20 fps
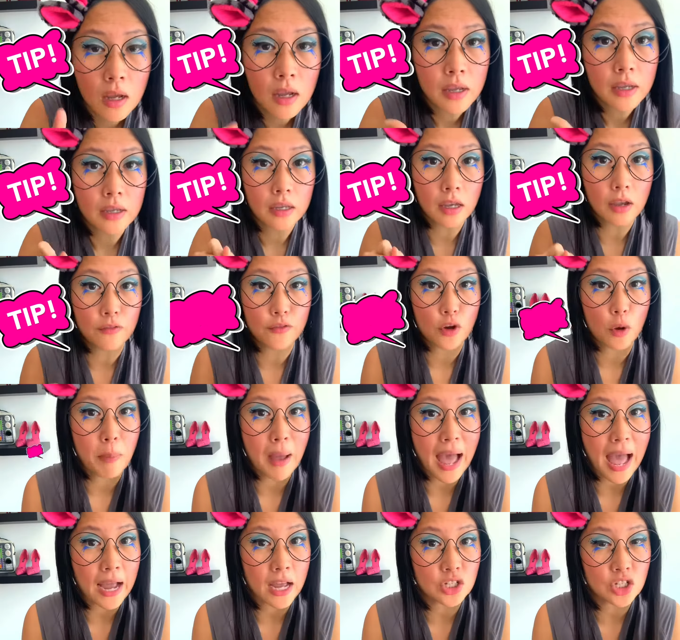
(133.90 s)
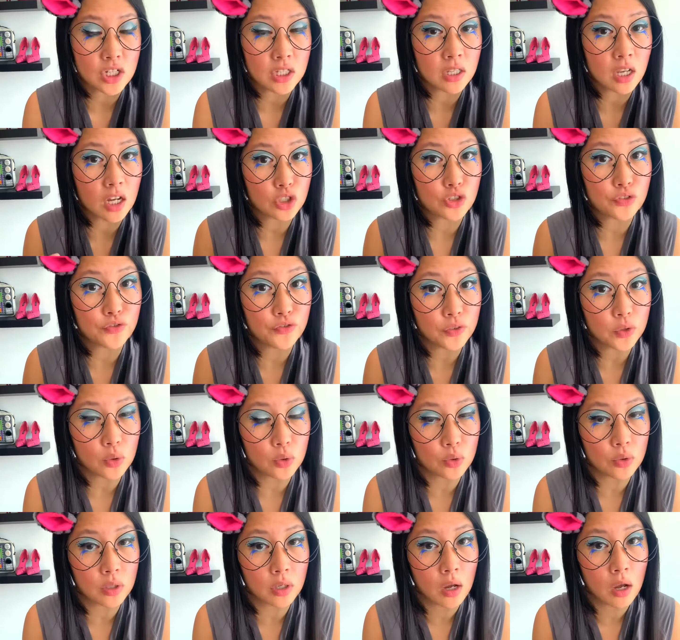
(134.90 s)
if your packaging touch
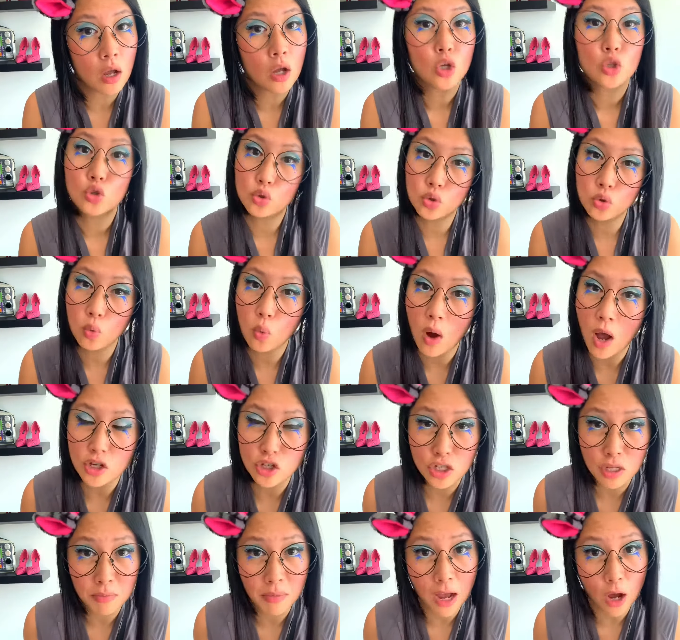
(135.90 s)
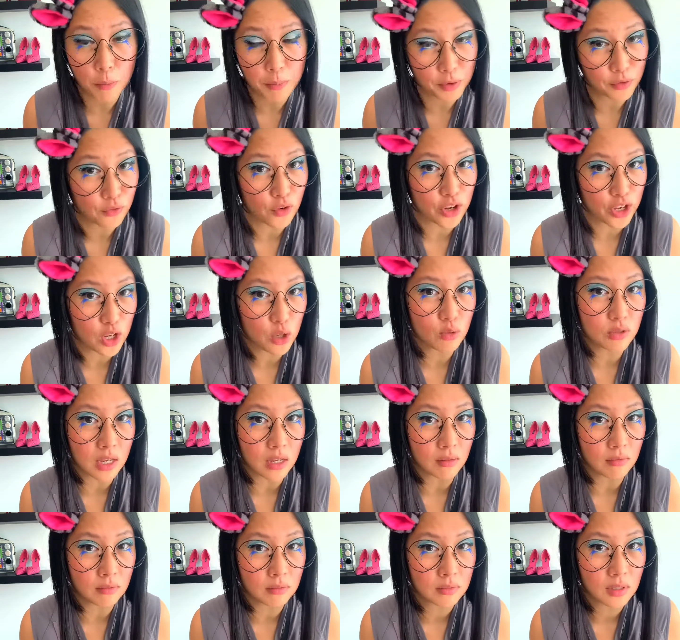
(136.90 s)
food, do wash them out before using,
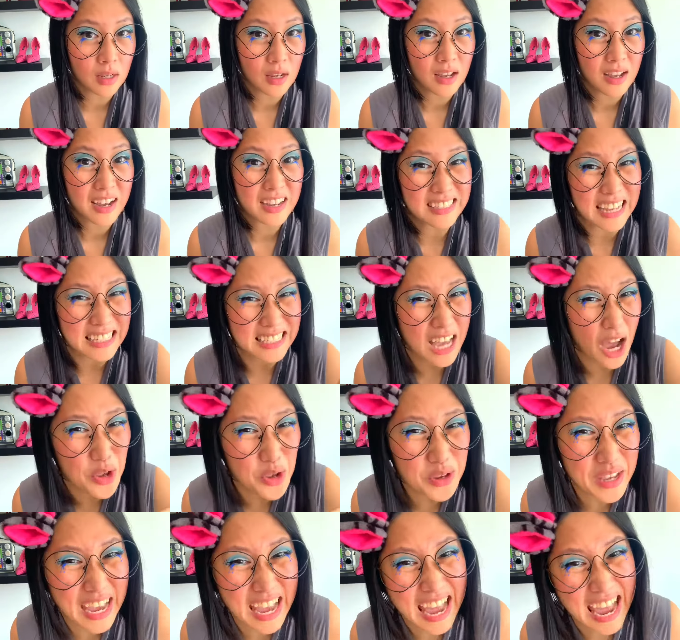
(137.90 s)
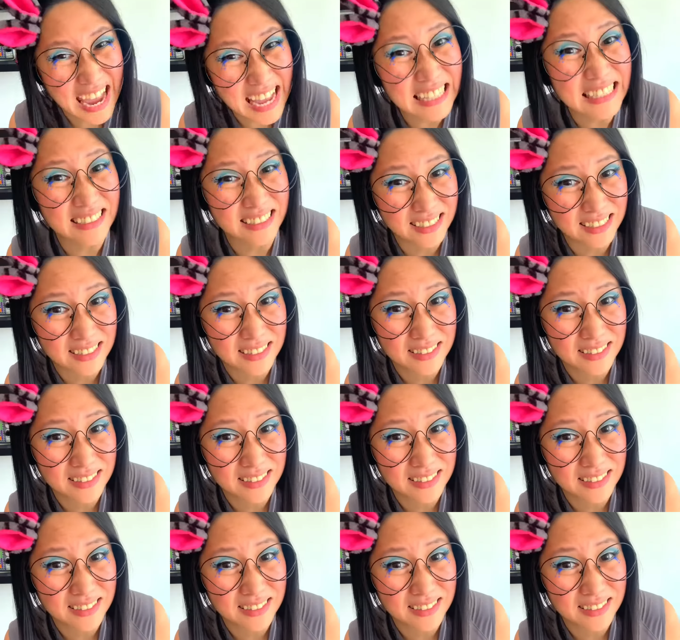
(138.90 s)
because that's how you get ants.